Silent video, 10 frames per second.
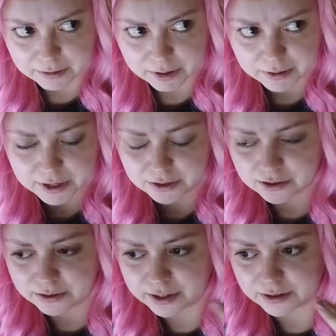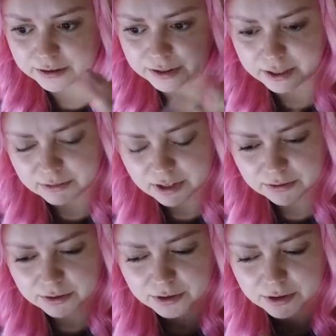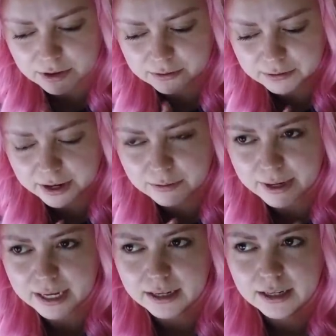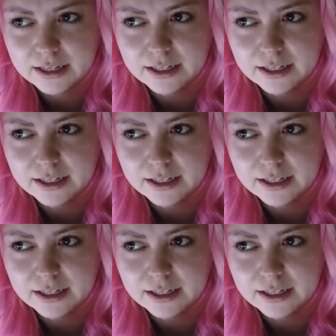right away, but they also don't eat all their evening food right away.